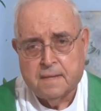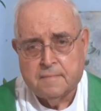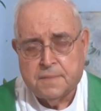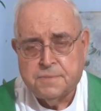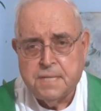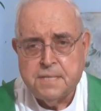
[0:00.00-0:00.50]

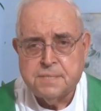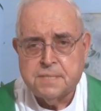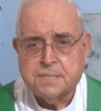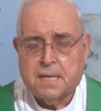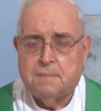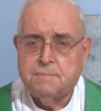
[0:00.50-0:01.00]
But
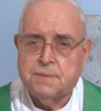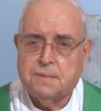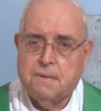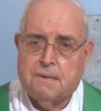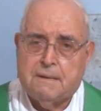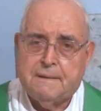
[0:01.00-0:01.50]
Jesus comes
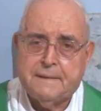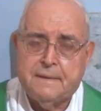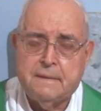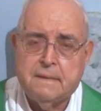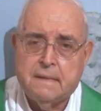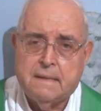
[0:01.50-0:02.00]

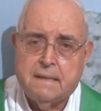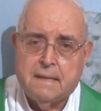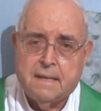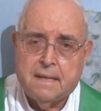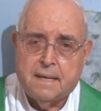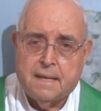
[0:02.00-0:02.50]
along
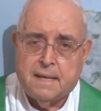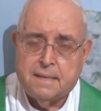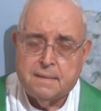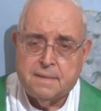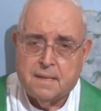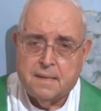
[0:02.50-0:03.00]

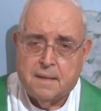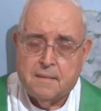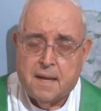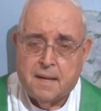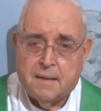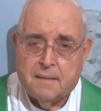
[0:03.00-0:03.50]
and
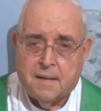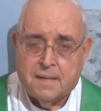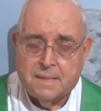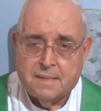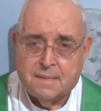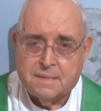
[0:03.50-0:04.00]

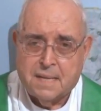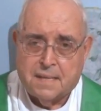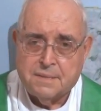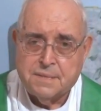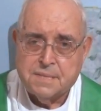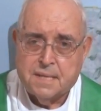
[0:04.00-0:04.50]

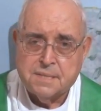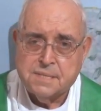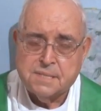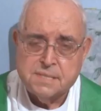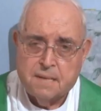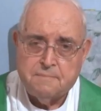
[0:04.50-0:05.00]
tells us
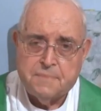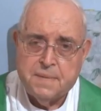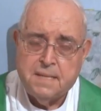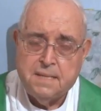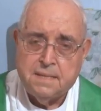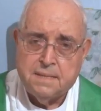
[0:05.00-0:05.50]

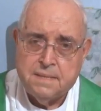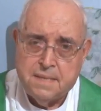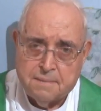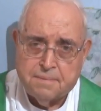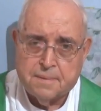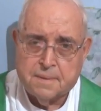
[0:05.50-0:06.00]
something
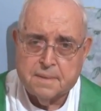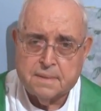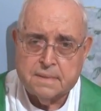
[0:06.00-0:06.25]
different.